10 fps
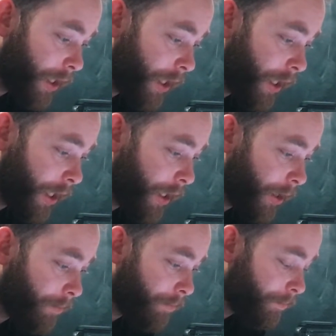
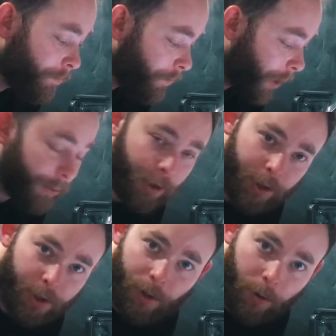I'm new
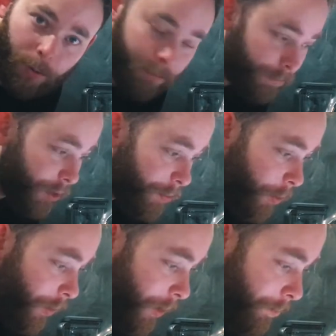to this whole
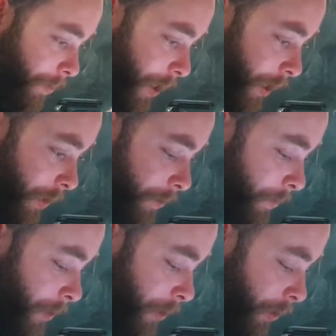smoothie thing,
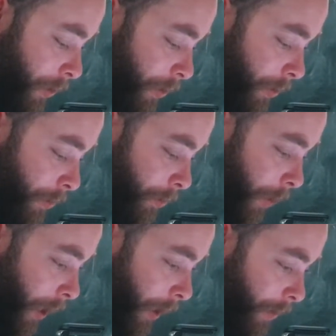
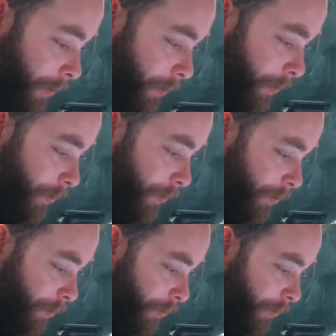but
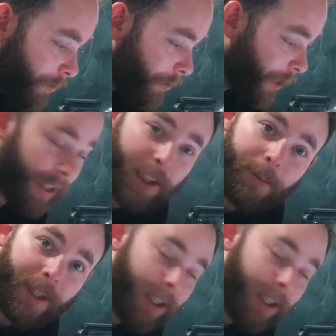I think it'll be